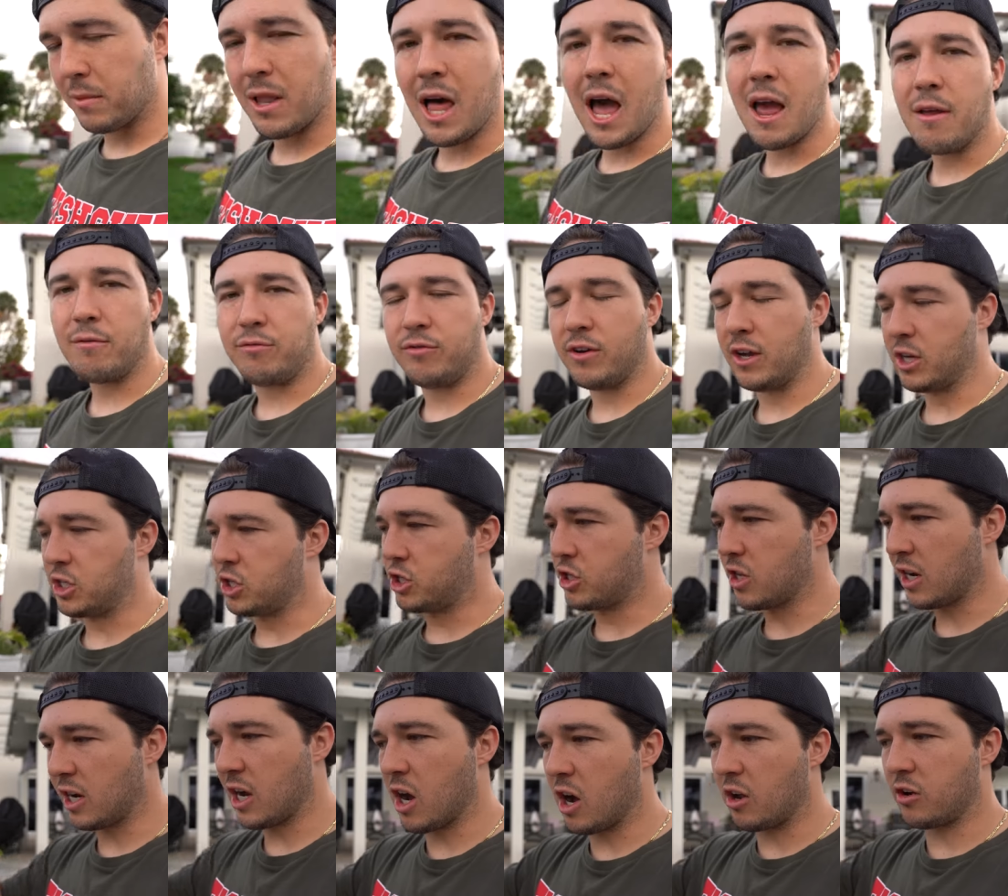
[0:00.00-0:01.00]
lionfish
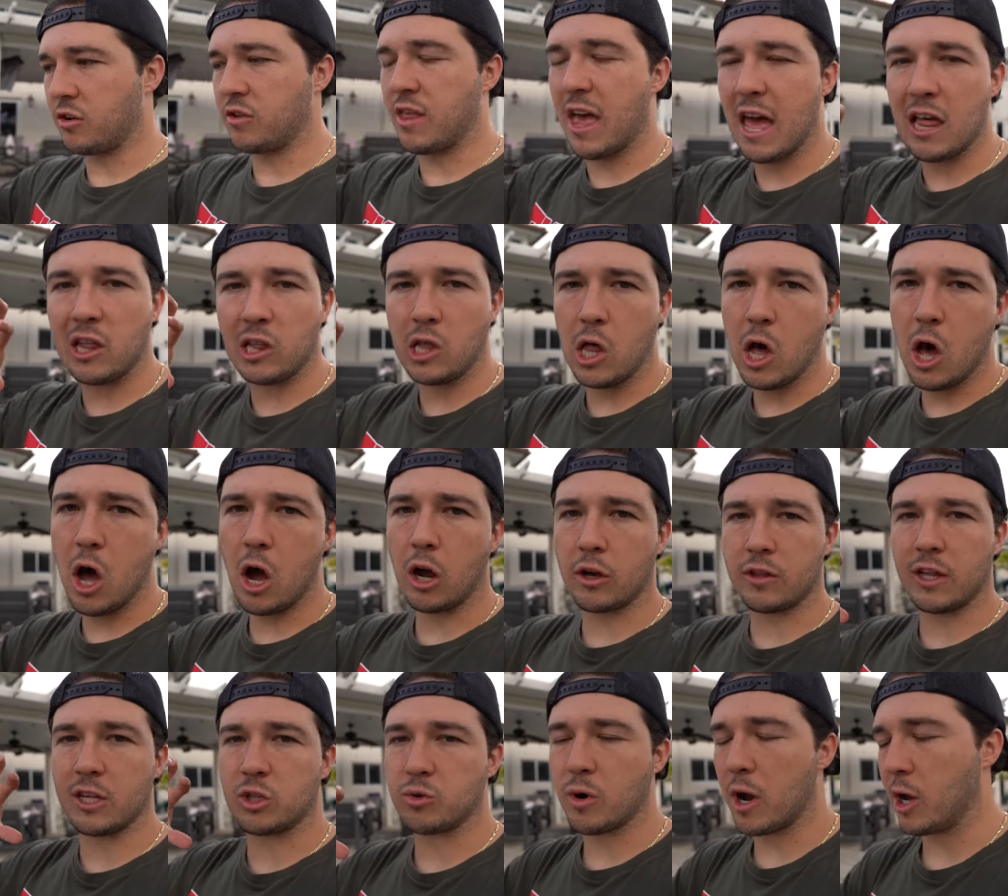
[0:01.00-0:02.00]
sitting under that log
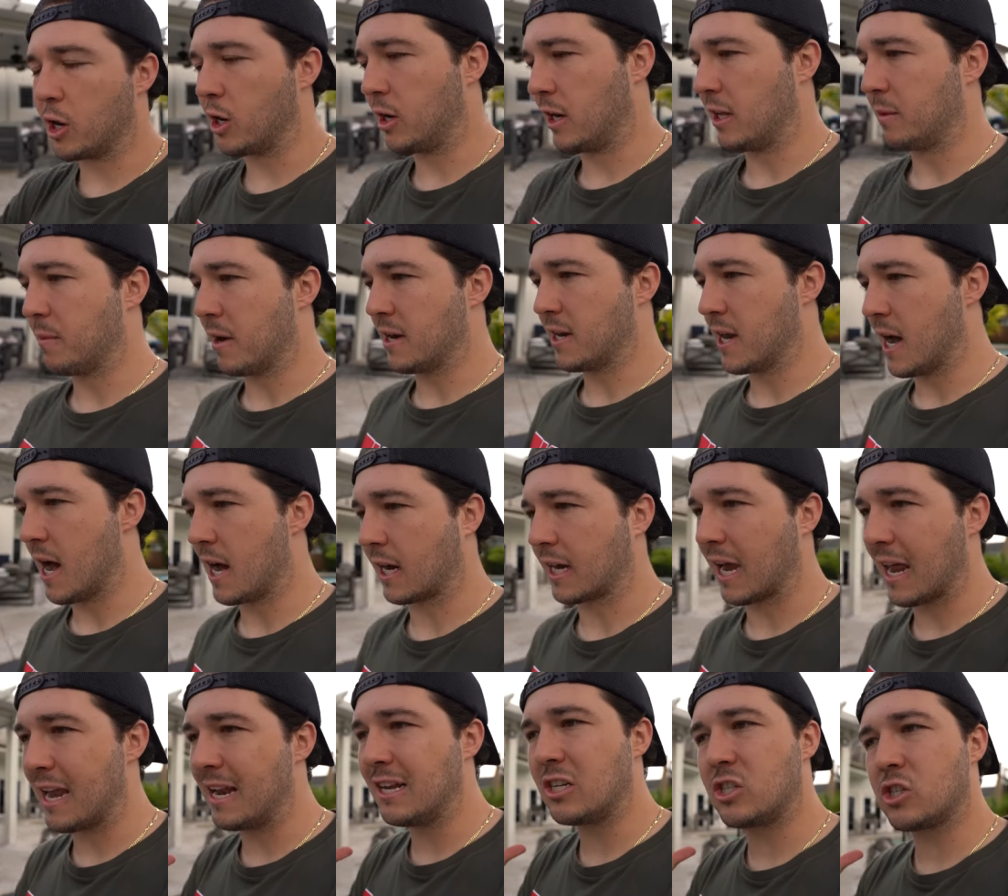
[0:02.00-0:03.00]
that's right underneath my dock.
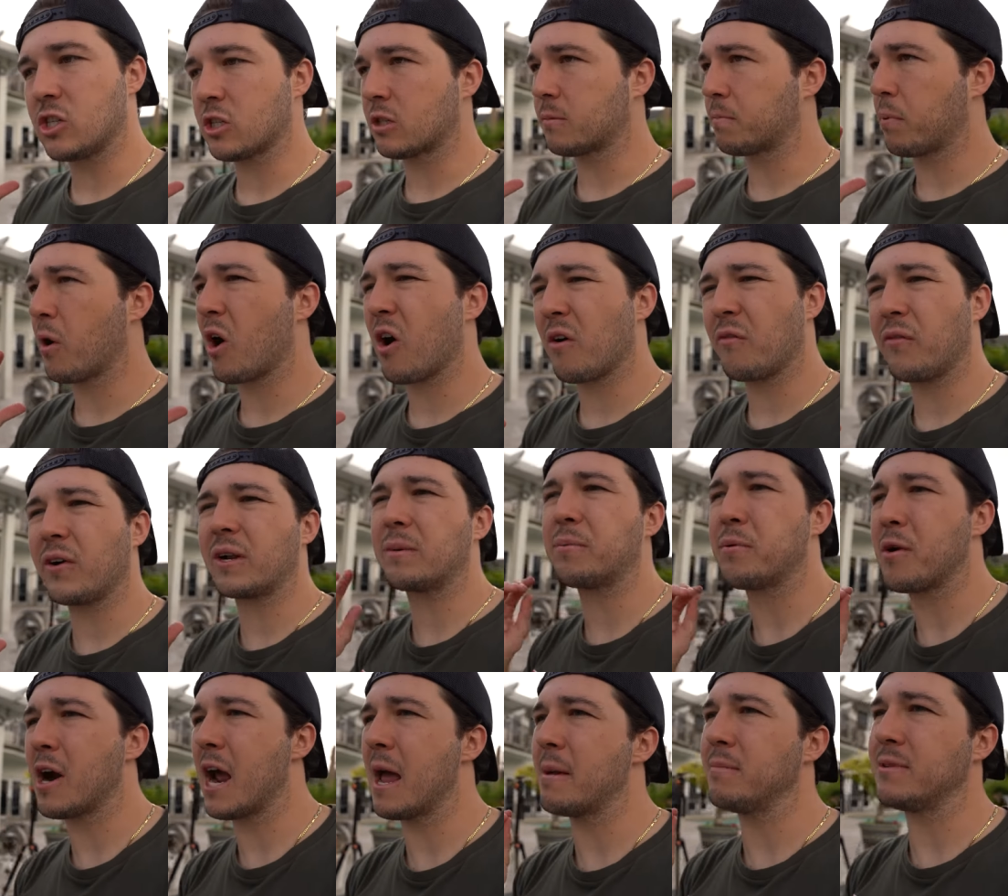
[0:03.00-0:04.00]
And it's just perfect
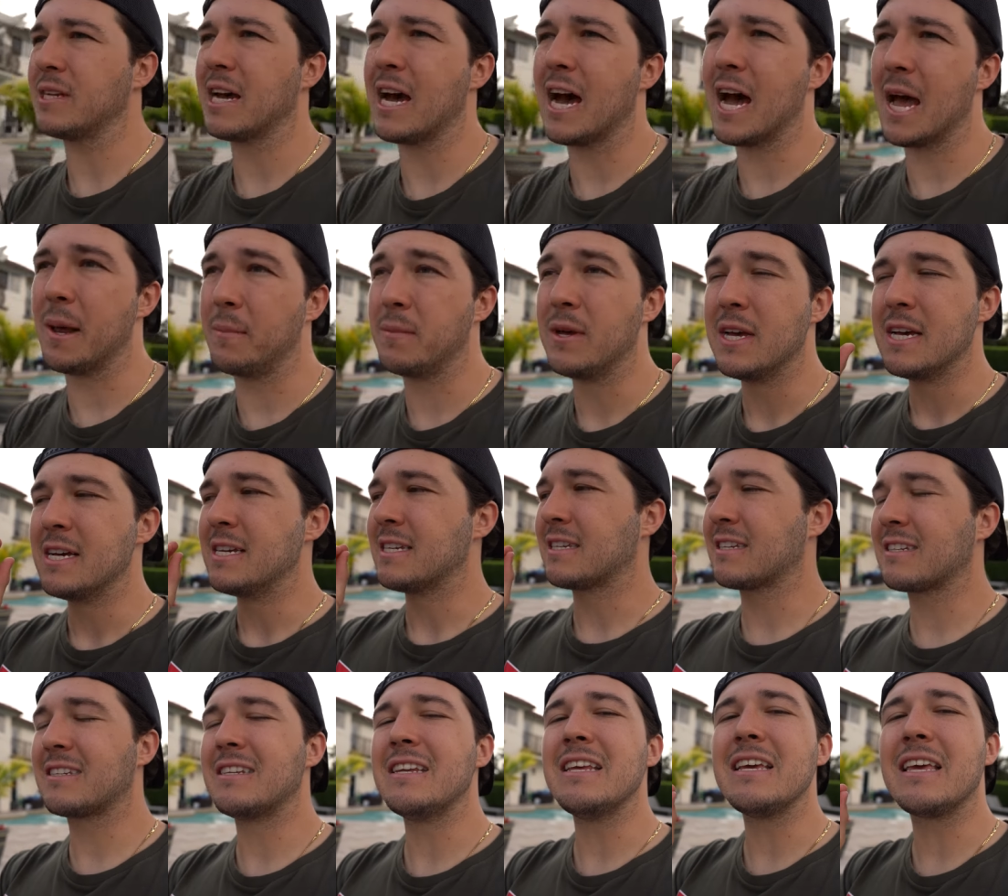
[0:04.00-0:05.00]
prime time,
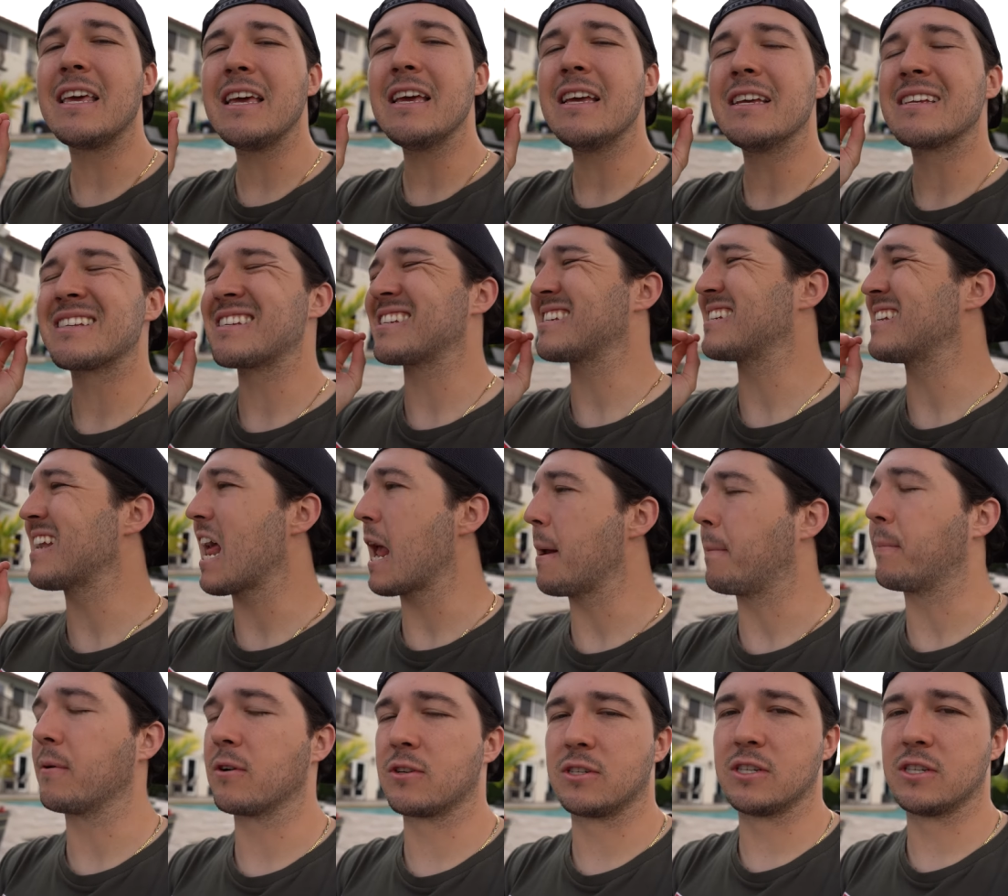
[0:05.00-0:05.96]
sneaky sniper